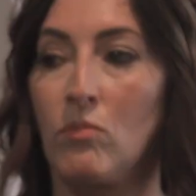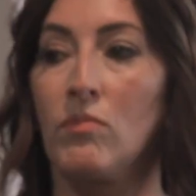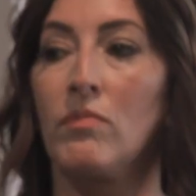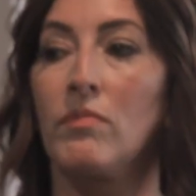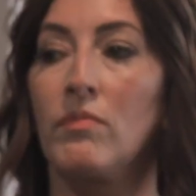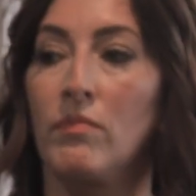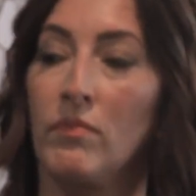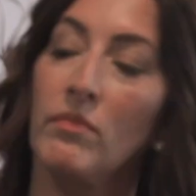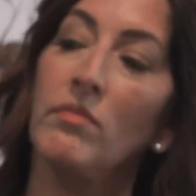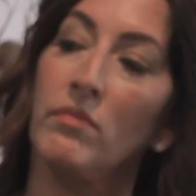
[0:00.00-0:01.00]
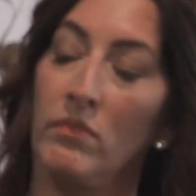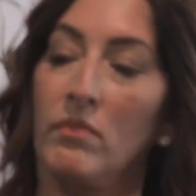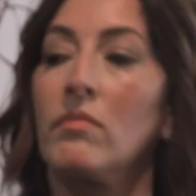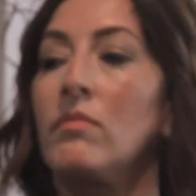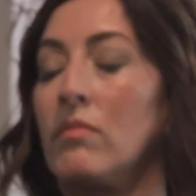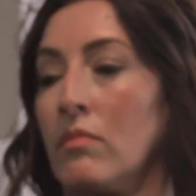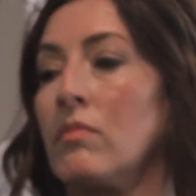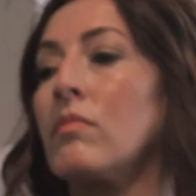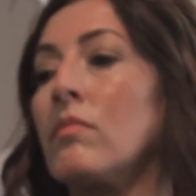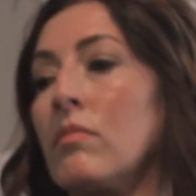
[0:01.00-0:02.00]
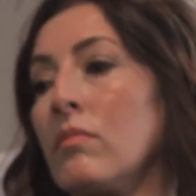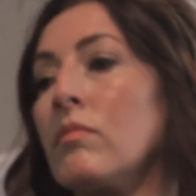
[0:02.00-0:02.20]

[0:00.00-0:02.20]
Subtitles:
No words are spoken by the person on screen.